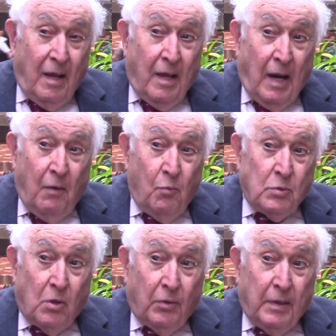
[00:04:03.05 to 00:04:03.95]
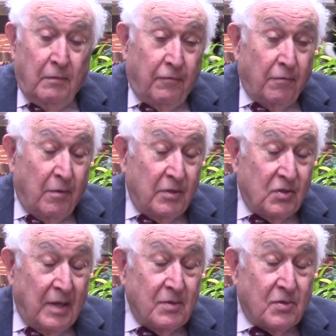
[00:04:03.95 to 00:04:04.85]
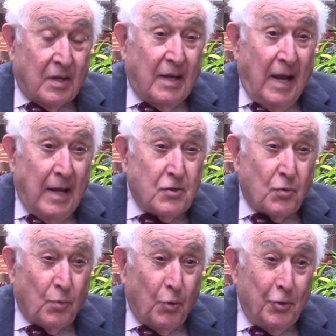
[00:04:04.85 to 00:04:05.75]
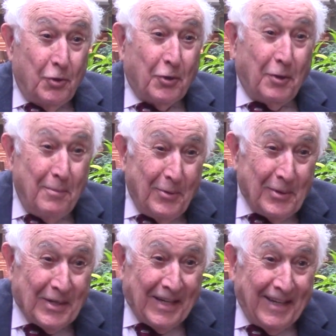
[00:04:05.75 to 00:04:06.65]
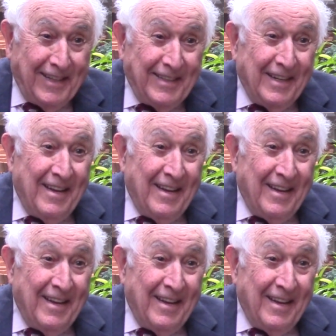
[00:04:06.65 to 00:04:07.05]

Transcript: And I was looking for, in a sense, a catchword to communicate,